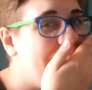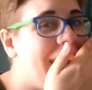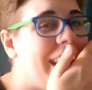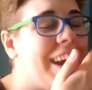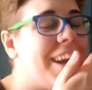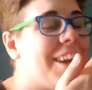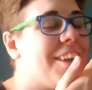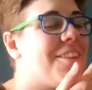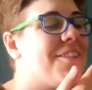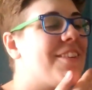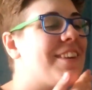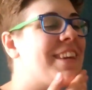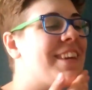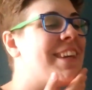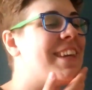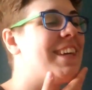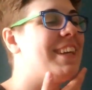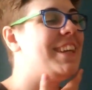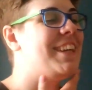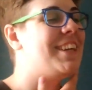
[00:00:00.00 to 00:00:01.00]
Are you
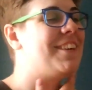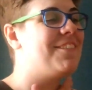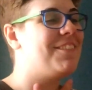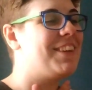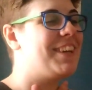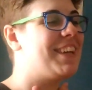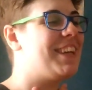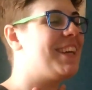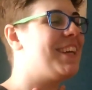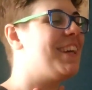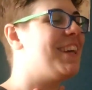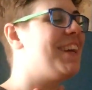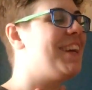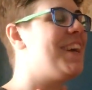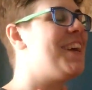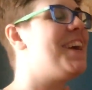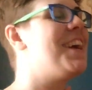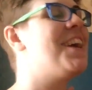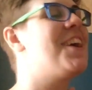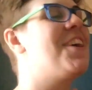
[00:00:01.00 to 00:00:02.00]
kidding me?
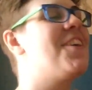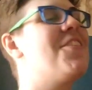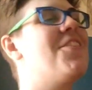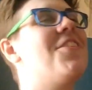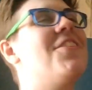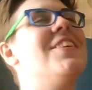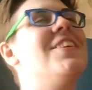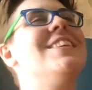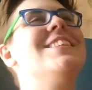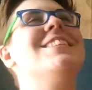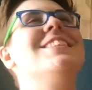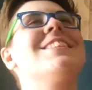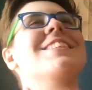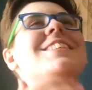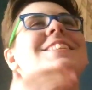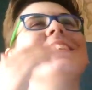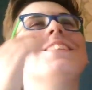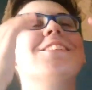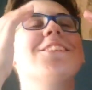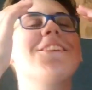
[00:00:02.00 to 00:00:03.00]
This
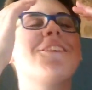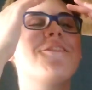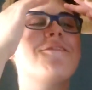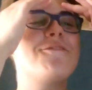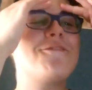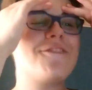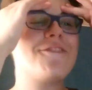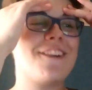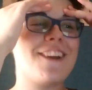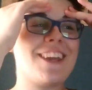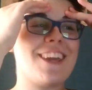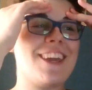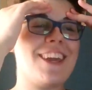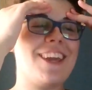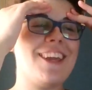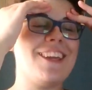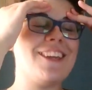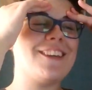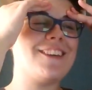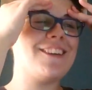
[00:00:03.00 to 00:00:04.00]
is so
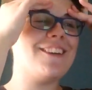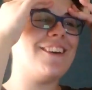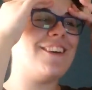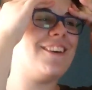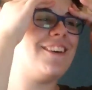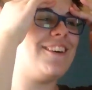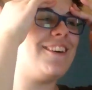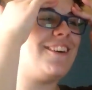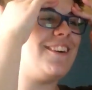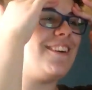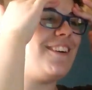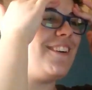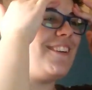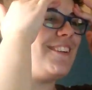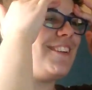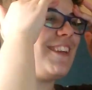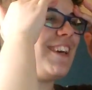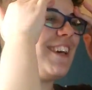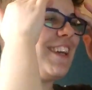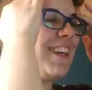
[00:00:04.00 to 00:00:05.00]
freaking
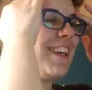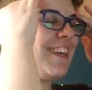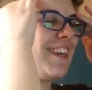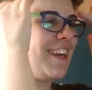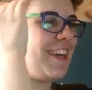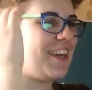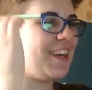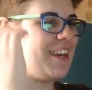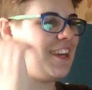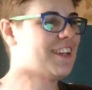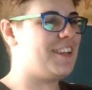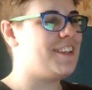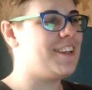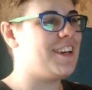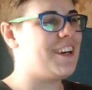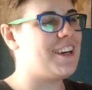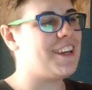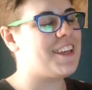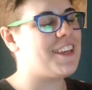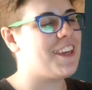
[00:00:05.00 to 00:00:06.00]
cute. I can't.
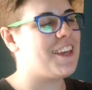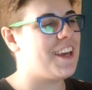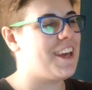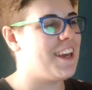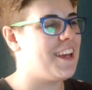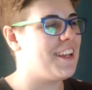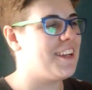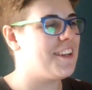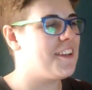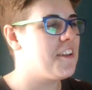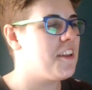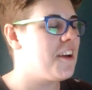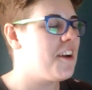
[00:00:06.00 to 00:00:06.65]
I can't.